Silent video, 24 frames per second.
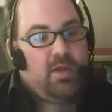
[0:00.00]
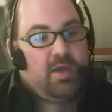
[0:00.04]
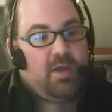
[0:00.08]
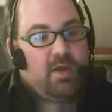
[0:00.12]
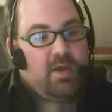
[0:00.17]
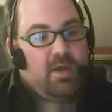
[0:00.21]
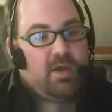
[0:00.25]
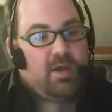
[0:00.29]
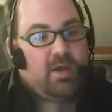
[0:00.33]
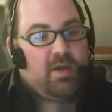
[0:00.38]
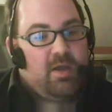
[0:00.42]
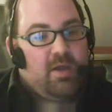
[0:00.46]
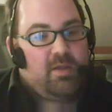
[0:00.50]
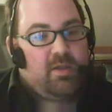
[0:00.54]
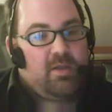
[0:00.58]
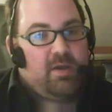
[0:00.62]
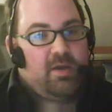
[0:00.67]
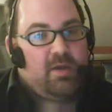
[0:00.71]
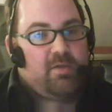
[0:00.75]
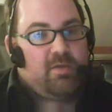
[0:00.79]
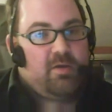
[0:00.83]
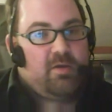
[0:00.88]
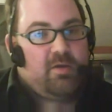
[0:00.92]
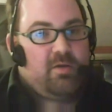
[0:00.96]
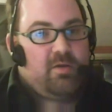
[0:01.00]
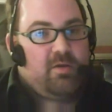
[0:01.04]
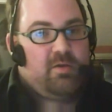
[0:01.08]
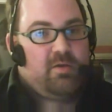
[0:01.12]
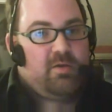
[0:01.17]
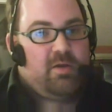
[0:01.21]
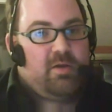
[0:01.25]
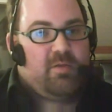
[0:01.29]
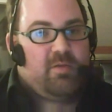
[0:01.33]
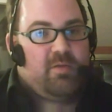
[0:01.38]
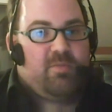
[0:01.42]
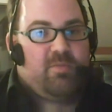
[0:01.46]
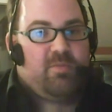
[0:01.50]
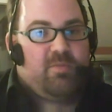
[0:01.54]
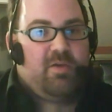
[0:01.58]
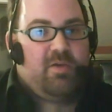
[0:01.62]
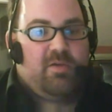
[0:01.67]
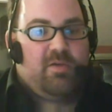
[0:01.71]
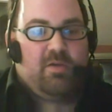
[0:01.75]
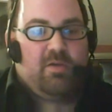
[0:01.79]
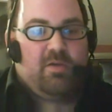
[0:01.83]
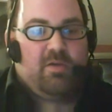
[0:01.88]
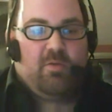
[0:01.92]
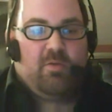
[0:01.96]
Uh, the next article here is
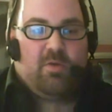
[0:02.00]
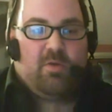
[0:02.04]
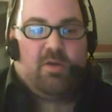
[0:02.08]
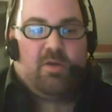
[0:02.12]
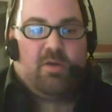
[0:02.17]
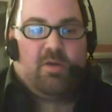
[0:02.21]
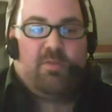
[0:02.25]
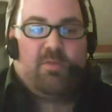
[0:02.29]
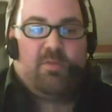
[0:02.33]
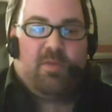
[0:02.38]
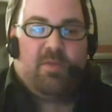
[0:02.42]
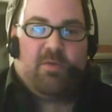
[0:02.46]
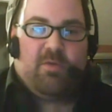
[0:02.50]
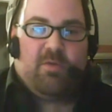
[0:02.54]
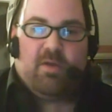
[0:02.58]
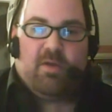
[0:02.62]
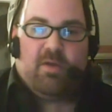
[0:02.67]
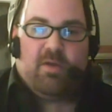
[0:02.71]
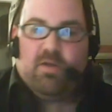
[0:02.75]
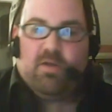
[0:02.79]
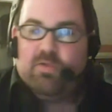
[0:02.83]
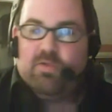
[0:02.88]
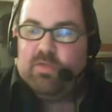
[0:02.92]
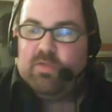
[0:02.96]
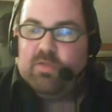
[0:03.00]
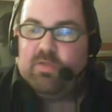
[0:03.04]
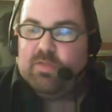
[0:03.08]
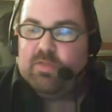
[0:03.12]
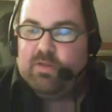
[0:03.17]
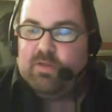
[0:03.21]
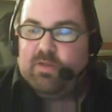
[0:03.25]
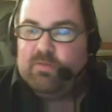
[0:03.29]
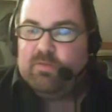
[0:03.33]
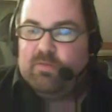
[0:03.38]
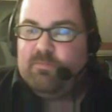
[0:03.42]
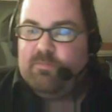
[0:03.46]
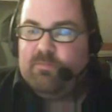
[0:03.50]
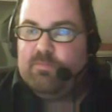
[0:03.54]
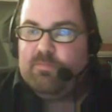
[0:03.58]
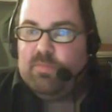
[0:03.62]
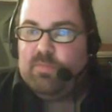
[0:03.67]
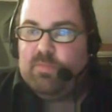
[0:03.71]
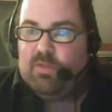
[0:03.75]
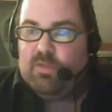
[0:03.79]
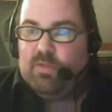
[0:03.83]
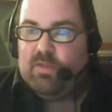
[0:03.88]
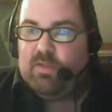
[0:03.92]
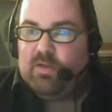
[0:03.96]
Pricing Your Work by Rick Hutchinson
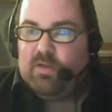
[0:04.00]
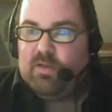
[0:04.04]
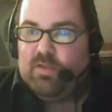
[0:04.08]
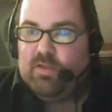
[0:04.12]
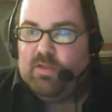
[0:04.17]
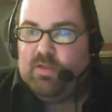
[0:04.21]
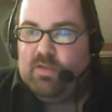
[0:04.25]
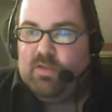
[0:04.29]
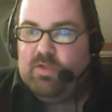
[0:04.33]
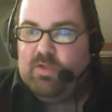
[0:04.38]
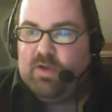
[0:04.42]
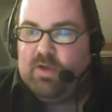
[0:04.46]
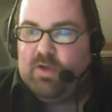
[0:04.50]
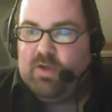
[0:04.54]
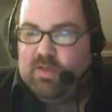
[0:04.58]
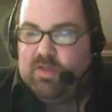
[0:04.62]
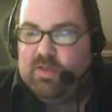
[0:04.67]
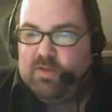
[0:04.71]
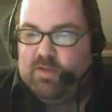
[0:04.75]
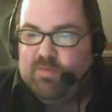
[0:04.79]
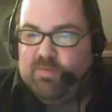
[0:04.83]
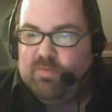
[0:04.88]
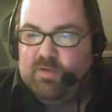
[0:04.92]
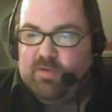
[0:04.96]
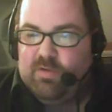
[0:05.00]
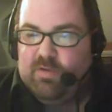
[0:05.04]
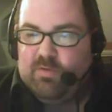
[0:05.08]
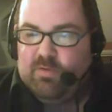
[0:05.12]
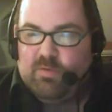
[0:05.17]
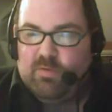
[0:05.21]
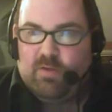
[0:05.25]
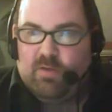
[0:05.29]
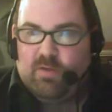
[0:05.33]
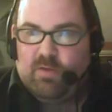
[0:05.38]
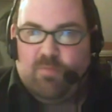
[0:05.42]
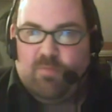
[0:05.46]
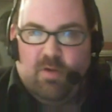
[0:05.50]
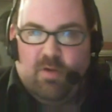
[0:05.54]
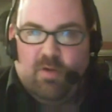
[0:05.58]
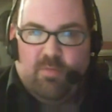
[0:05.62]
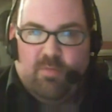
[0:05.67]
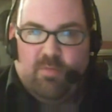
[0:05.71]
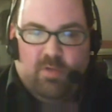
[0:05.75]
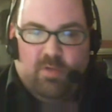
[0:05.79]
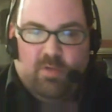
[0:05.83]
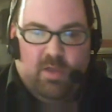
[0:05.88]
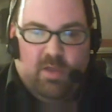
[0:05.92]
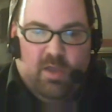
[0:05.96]
to tell you, teach you guys how to price your work
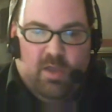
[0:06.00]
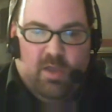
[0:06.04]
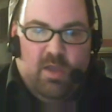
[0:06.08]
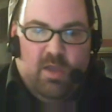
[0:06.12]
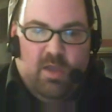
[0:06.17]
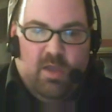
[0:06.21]
properly.